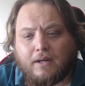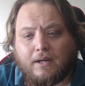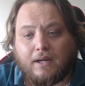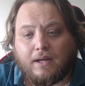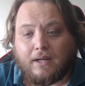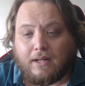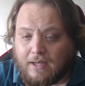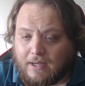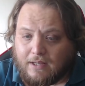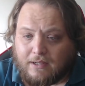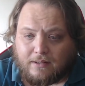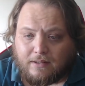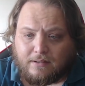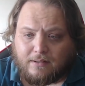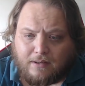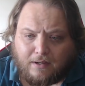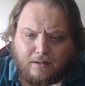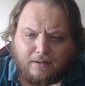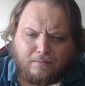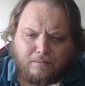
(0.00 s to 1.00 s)
it is
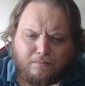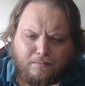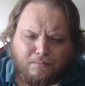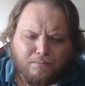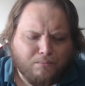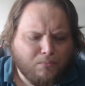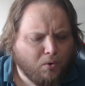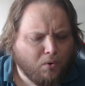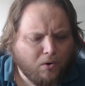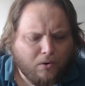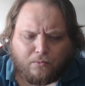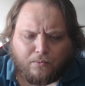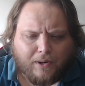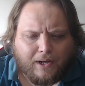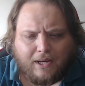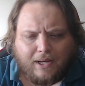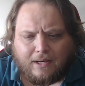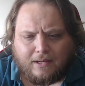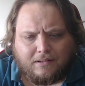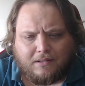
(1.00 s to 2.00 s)
in more
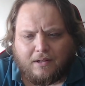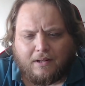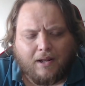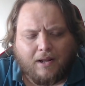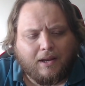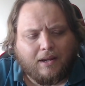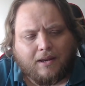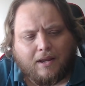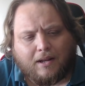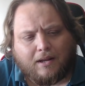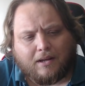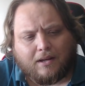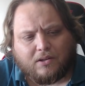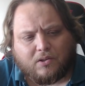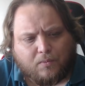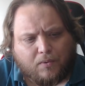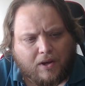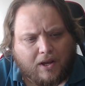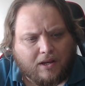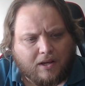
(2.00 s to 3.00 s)
ways that I can
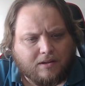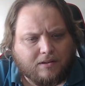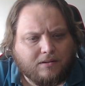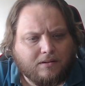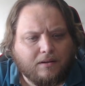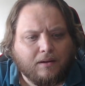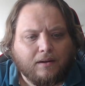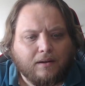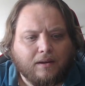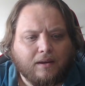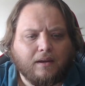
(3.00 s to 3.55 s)
express the